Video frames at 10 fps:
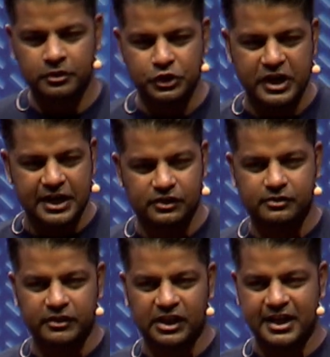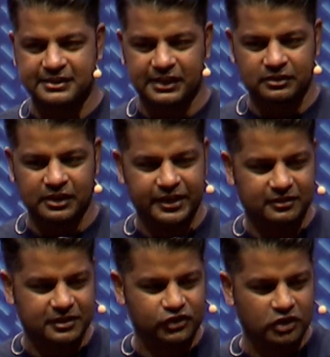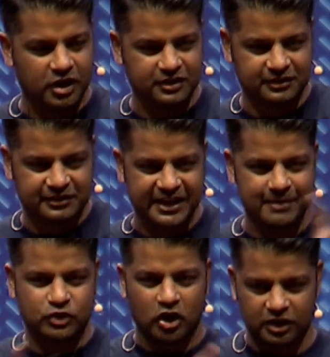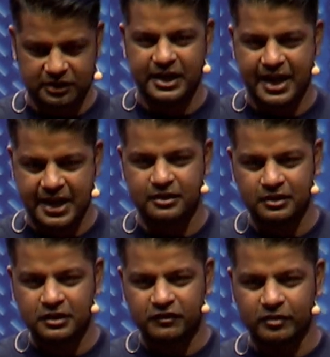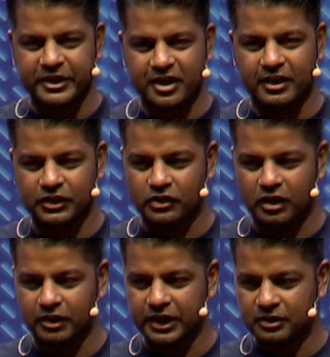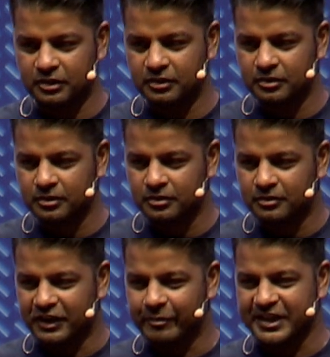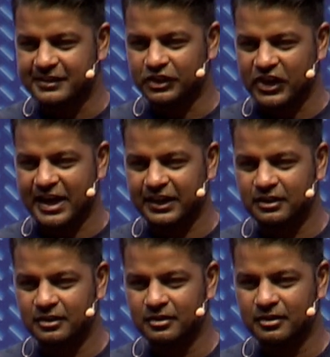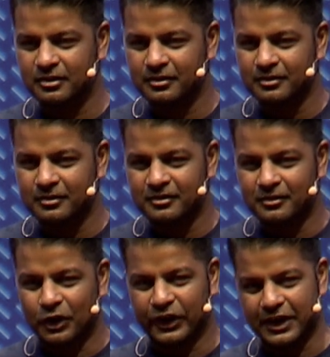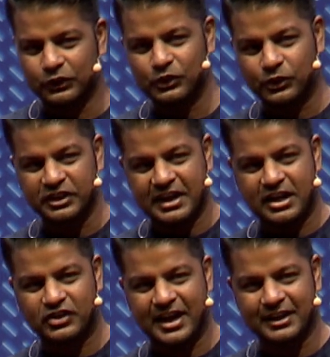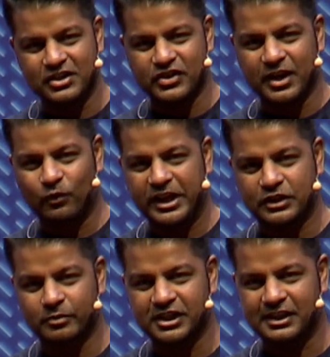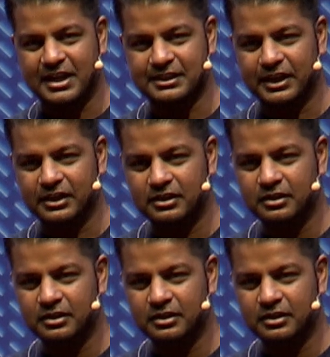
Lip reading: You guys realize that this chart is the same chart that I had from the internet chart, right? Everybody still tracking? Okay, those who are not tracking drank way too much last night.